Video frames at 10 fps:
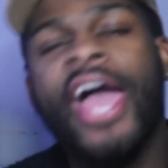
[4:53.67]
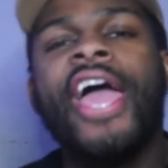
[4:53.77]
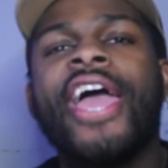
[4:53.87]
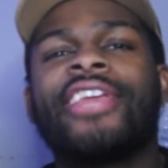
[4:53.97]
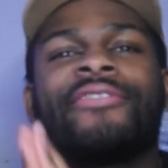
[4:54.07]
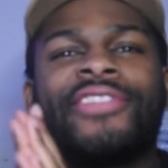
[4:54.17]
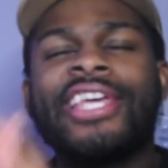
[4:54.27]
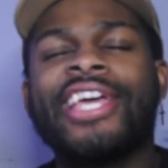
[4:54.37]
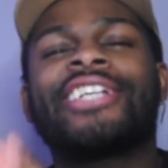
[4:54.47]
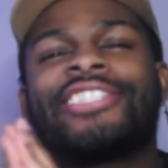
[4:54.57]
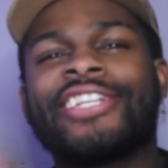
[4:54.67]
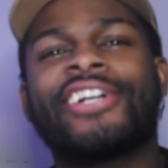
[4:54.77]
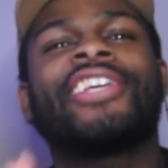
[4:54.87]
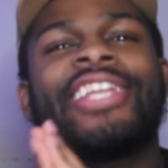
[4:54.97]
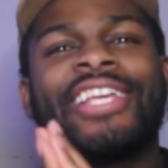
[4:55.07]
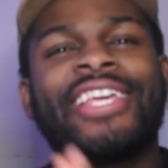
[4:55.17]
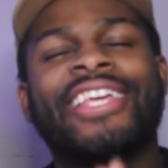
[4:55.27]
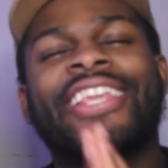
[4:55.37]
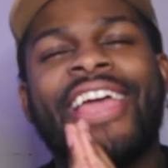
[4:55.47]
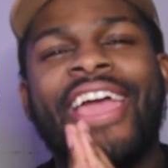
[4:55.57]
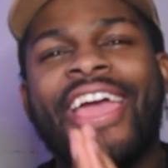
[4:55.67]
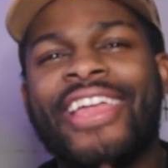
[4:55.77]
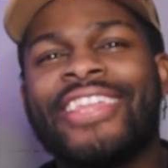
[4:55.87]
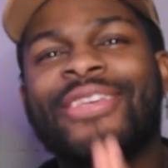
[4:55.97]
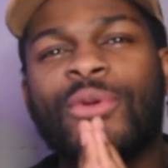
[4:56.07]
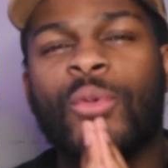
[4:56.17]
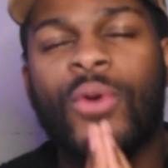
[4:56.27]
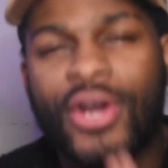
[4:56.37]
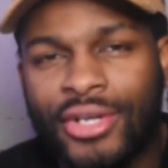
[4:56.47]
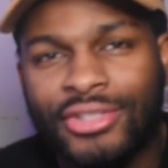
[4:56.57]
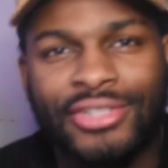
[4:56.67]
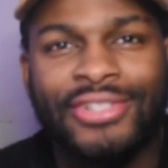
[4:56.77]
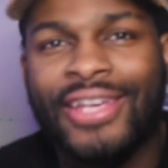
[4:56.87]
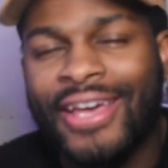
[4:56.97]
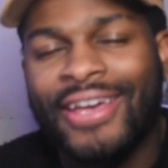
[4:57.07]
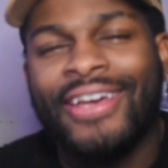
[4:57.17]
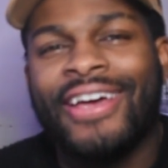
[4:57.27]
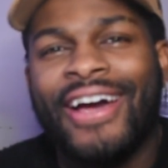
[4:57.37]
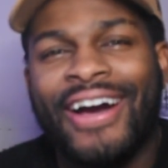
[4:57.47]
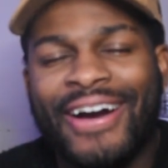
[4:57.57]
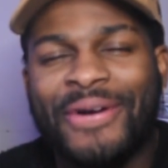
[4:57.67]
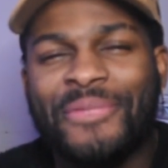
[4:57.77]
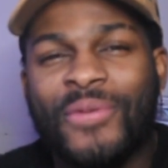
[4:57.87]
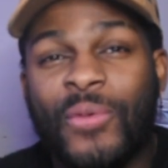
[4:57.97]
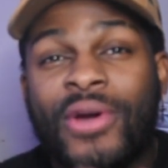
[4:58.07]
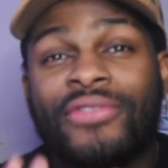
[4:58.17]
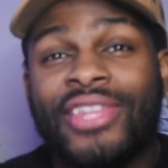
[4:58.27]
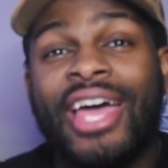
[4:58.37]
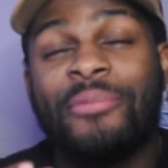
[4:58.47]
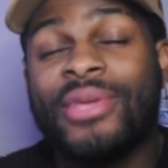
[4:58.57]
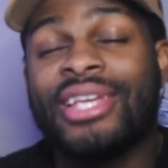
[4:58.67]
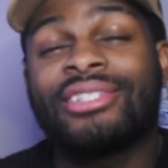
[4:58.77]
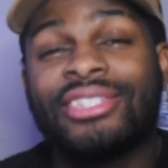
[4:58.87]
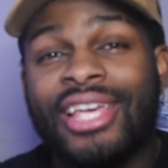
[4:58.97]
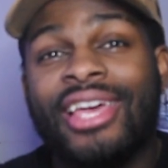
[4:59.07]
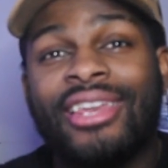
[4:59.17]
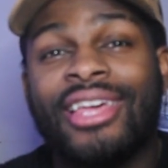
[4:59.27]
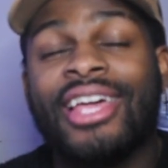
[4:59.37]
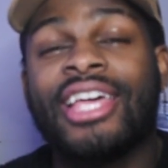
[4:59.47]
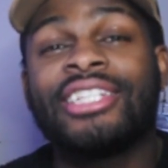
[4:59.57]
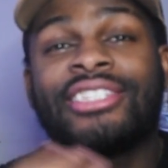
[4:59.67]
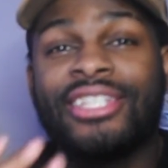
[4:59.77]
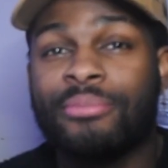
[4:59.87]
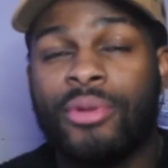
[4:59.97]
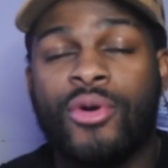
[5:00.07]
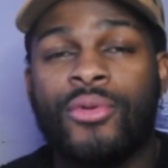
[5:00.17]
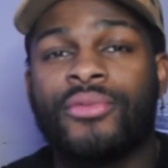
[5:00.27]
And if things couldn't get any worse, With that being said, Kazimbo,